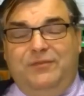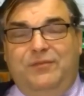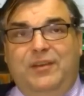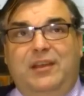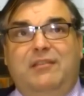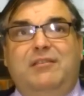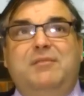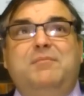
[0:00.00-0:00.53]

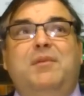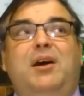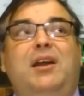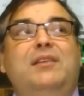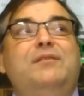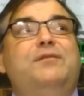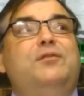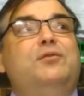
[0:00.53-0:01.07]
very
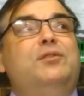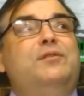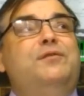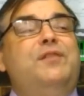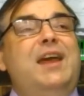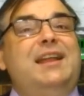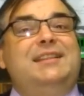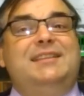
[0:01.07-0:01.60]
mindful the
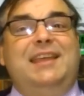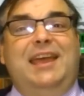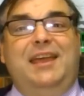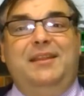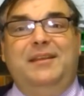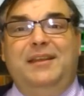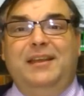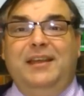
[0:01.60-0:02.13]
fact
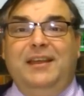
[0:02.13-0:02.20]
that